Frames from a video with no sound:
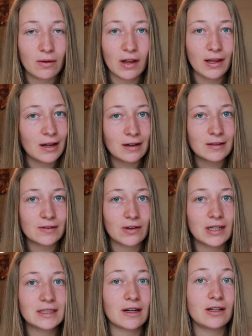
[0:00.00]
eating
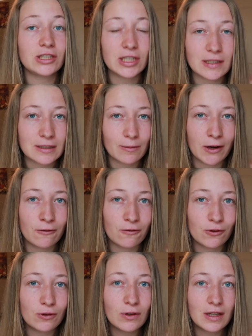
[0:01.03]
disorders are just about
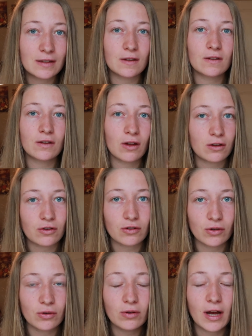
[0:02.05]
food this is not
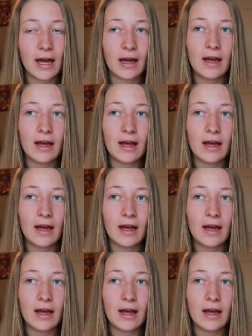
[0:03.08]
true